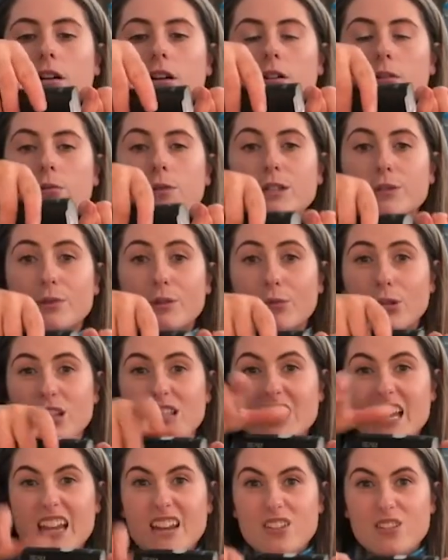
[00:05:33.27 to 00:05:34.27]
Which we would
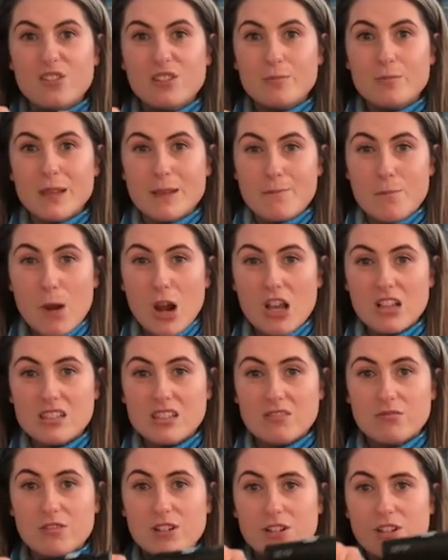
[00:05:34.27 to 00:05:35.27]
say to use beam plus
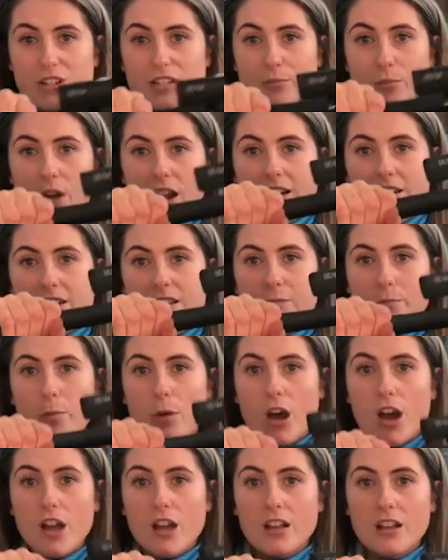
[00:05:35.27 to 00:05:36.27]
at reduced brightness,
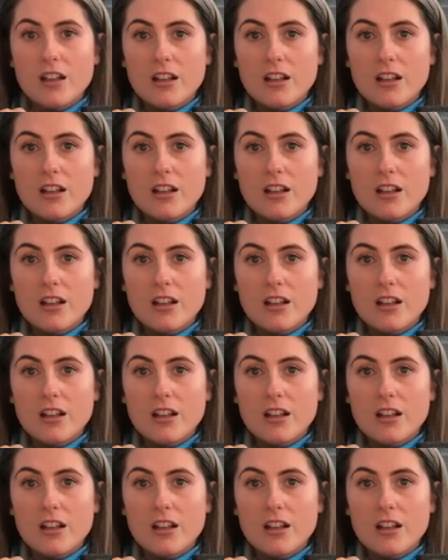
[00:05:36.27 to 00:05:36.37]
but